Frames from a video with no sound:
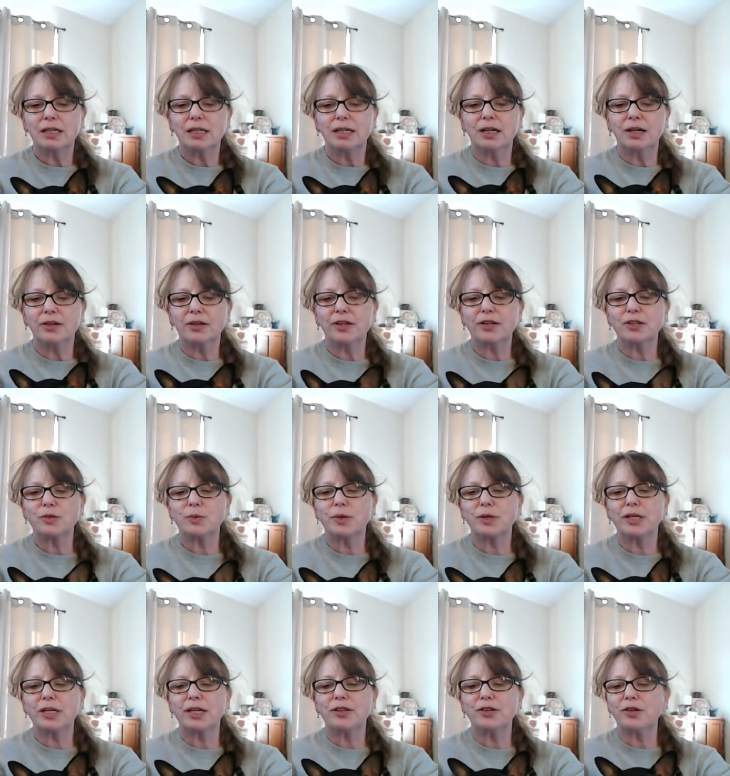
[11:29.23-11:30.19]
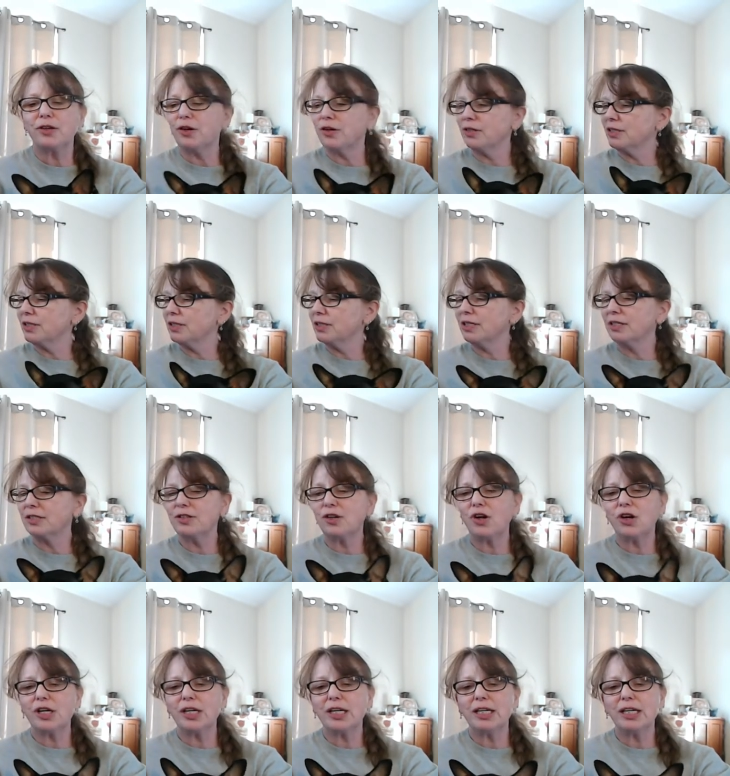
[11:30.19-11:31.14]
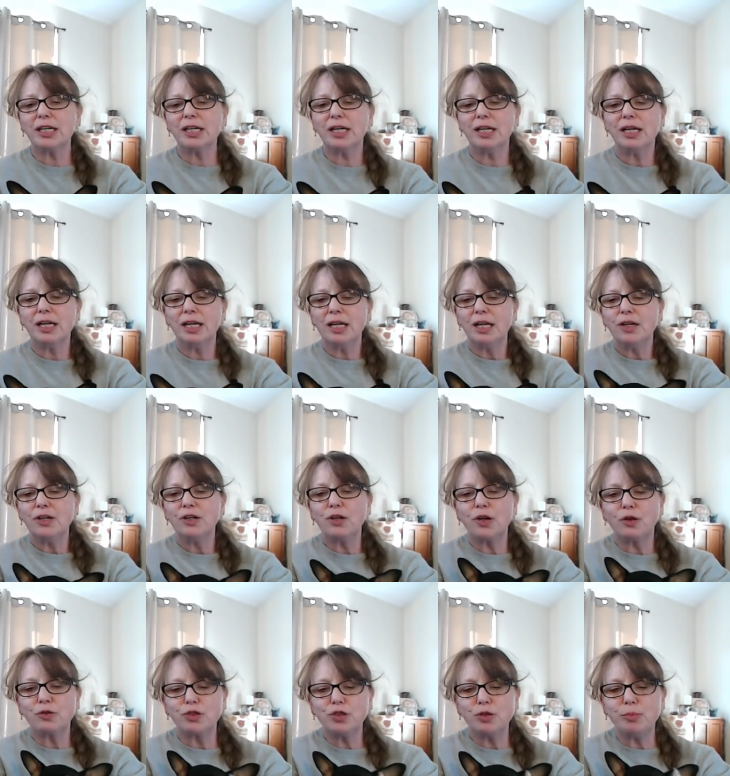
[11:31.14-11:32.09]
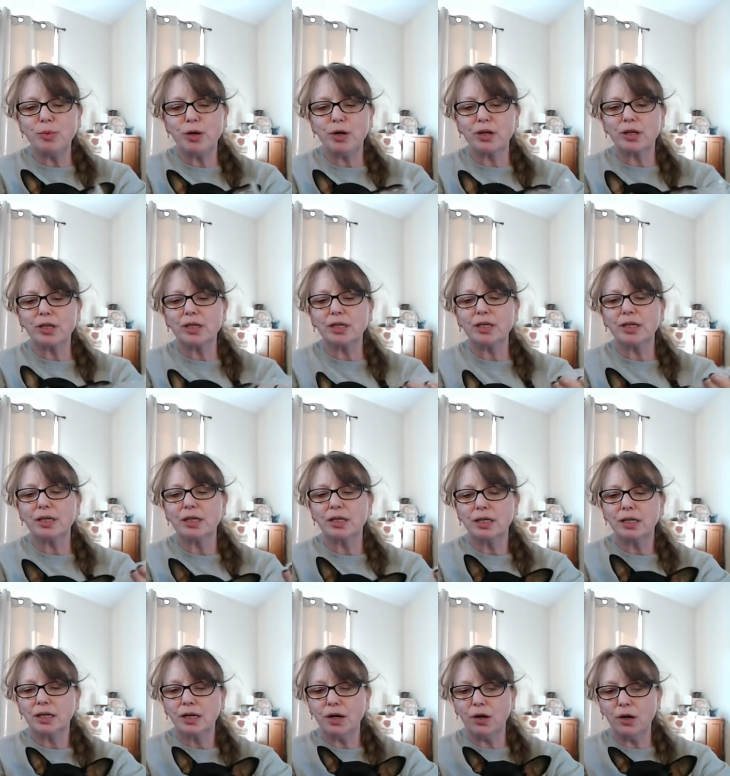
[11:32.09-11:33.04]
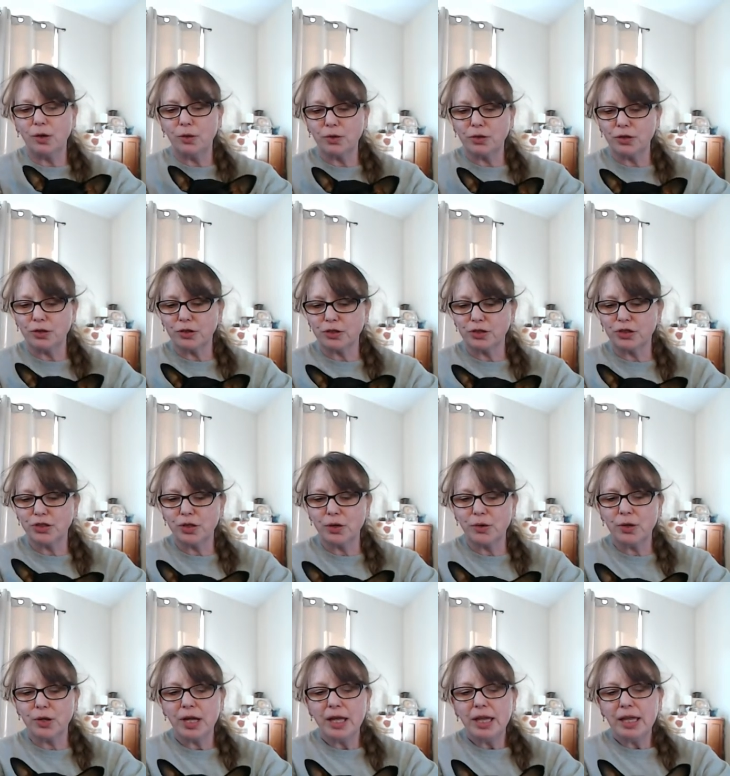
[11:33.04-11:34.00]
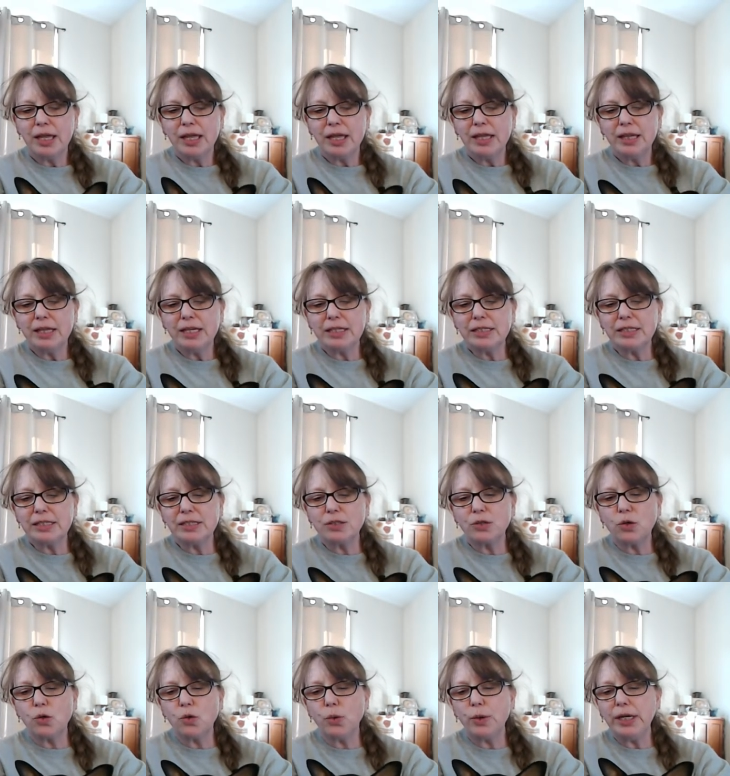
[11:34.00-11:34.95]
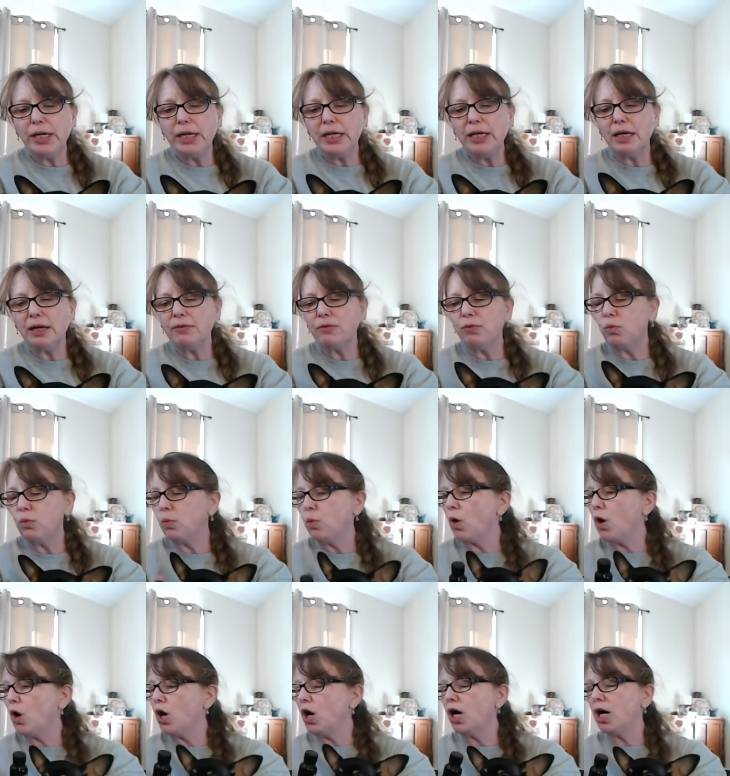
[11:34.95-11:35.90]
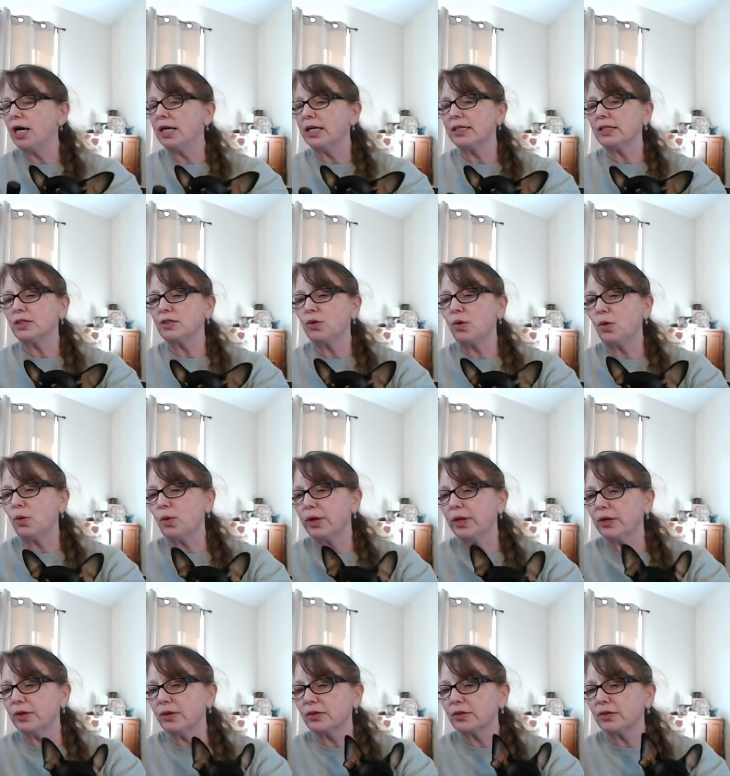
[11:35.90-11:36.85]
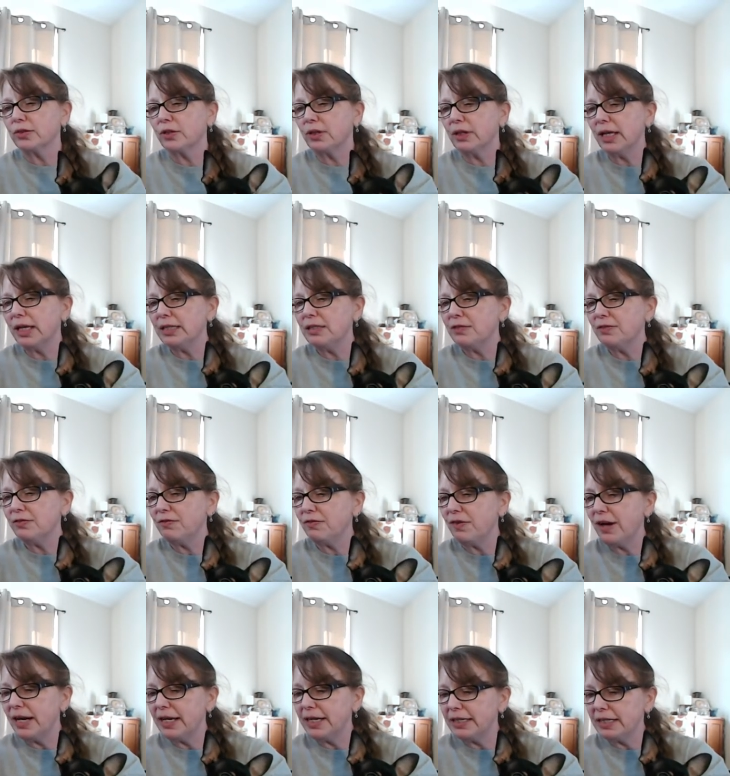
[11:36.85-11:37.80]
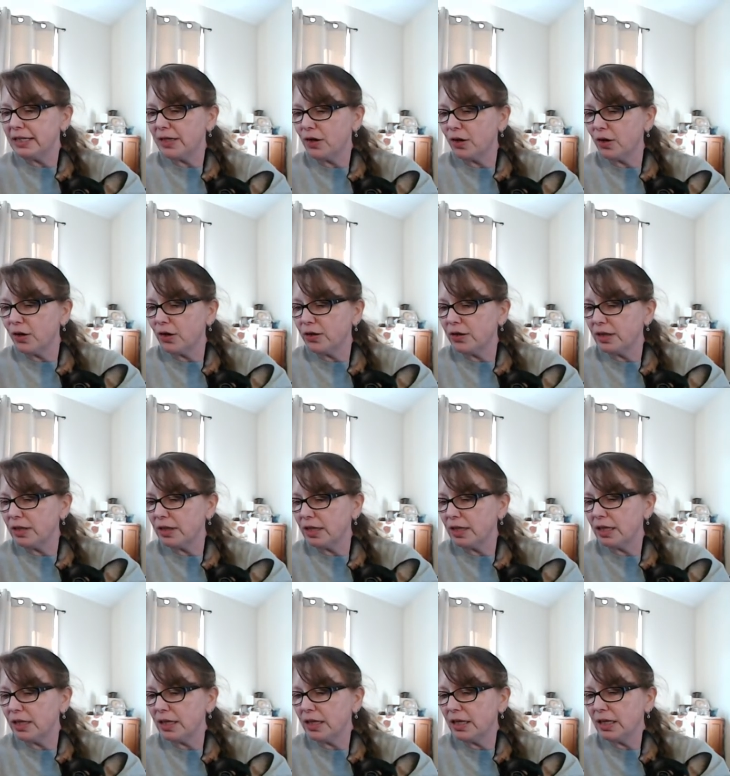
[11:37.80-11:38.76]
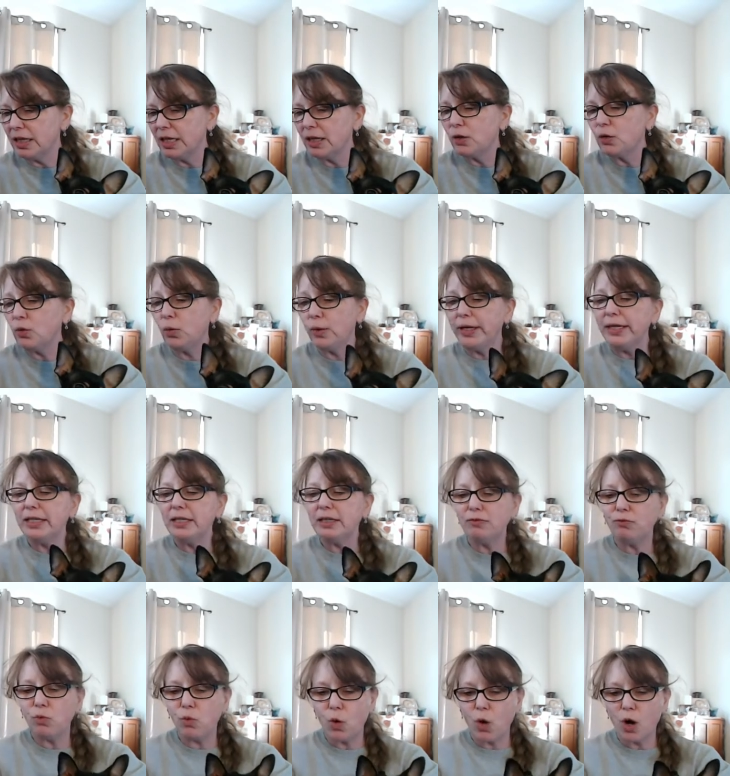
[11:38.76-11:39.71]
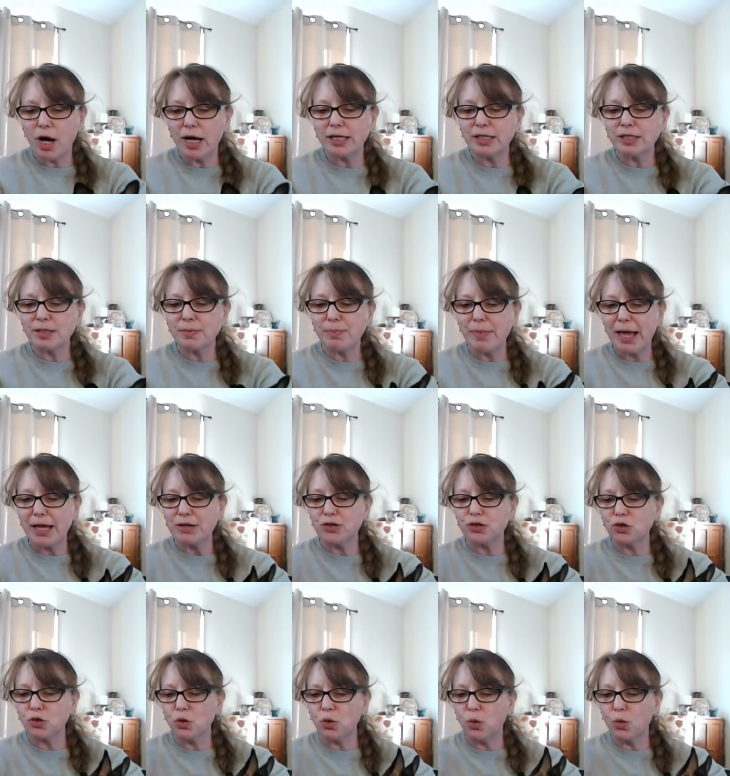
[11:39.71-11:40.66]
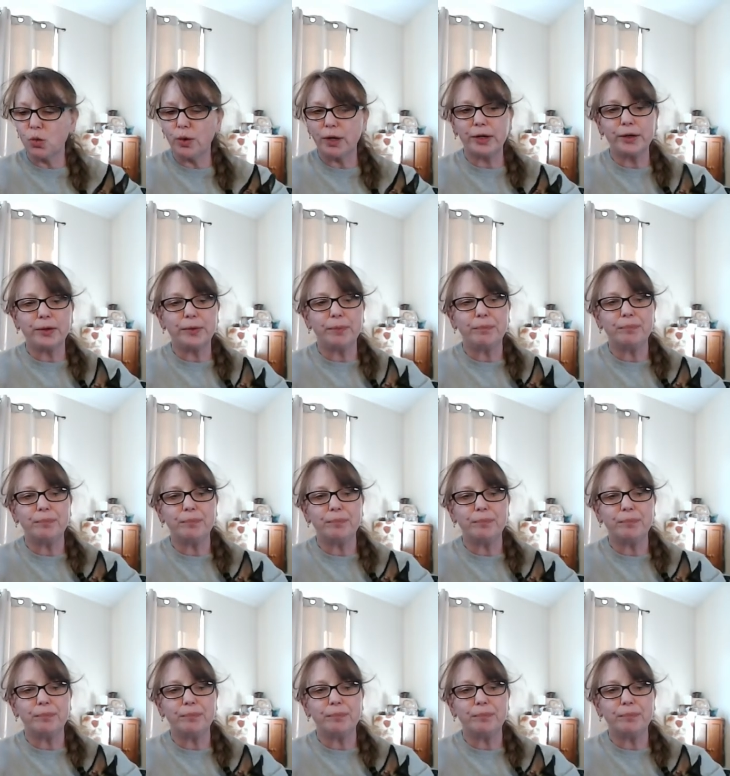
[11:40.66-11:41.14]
Oh, there's one of the other dogs talking. Don't you bark. Oh, you got shook. This is Queen of Wands oil. So let's find it on the thing. Queen of Wands magical oil.